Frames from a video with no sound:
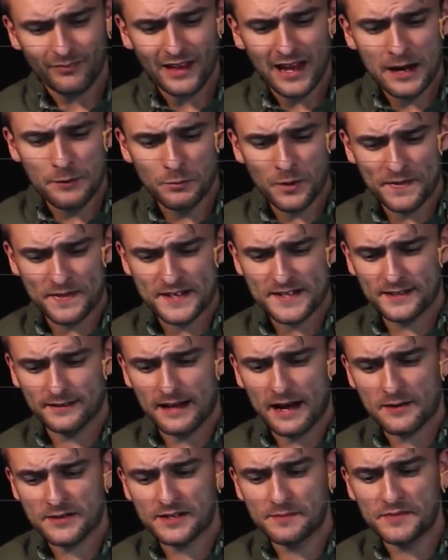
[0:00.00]
And what this
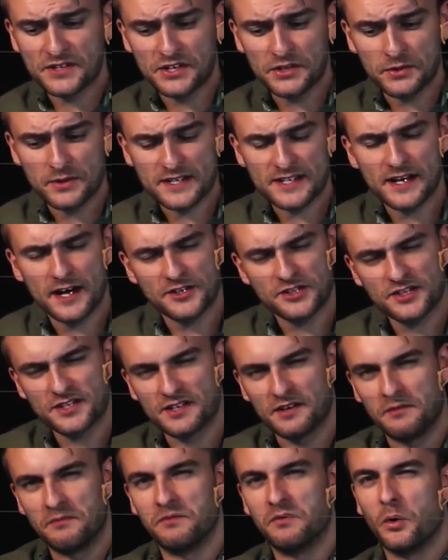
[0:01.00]
allows them to do is not just
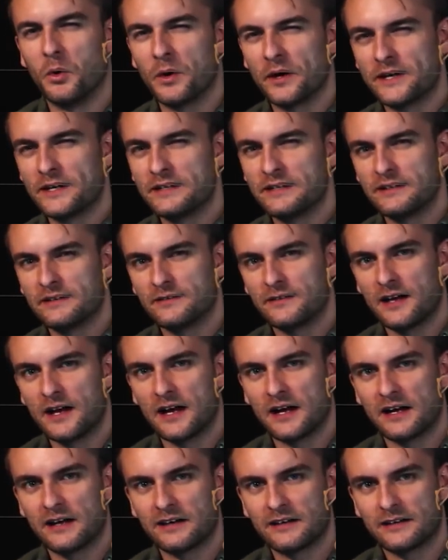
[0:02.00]
avoid
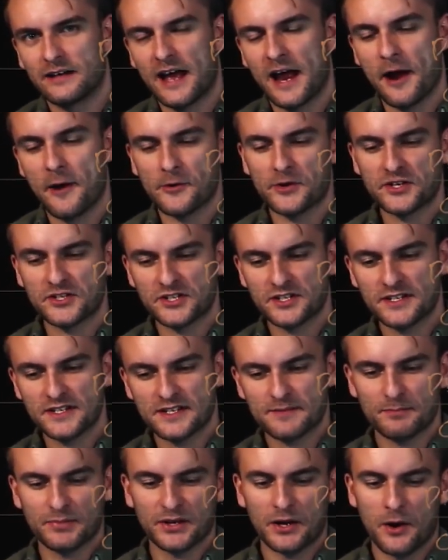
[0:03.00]

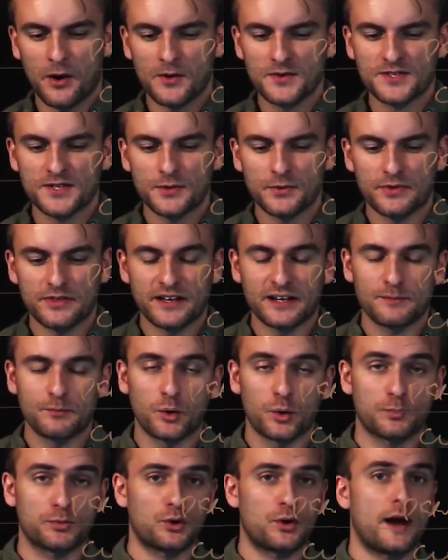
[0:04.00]
outages, but also think
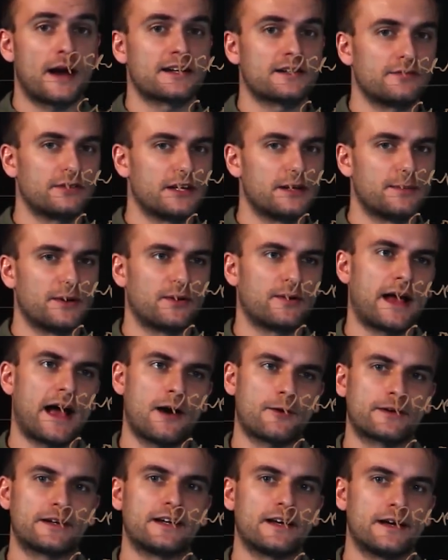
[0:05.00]
more proactively about
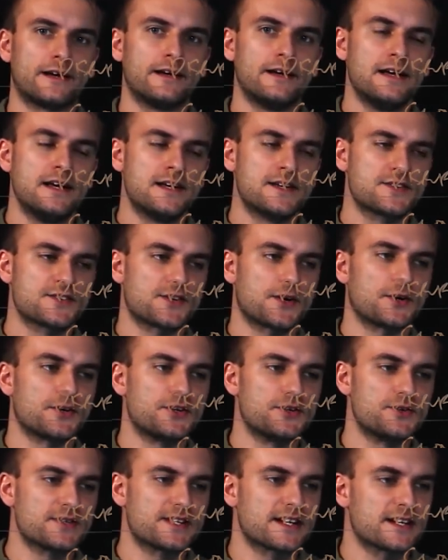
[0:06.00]
how can I start
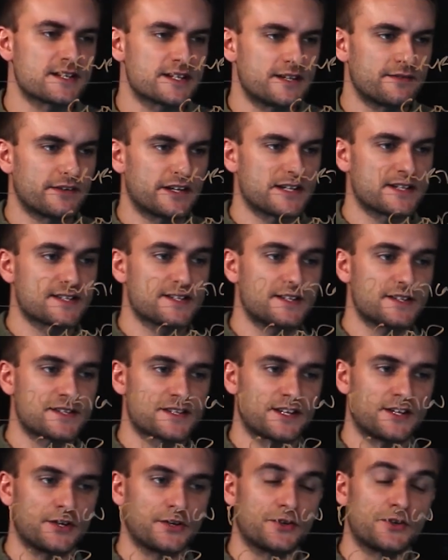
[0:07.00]
using certificates to
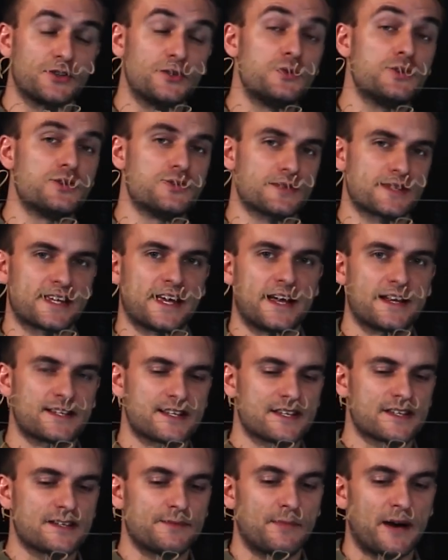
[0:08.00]
secure new use
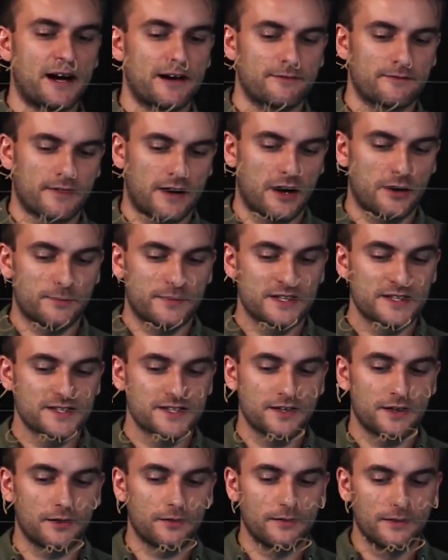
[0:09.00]
cases in my environment.
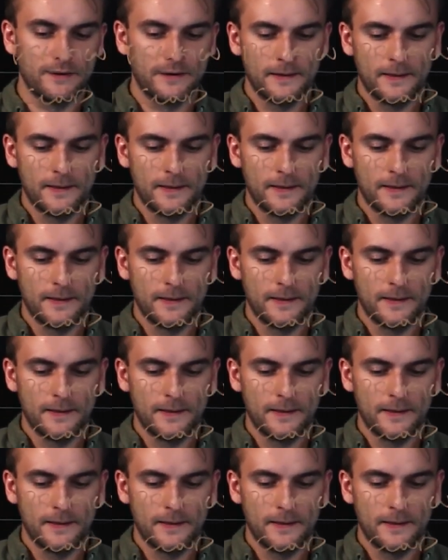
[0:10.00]
So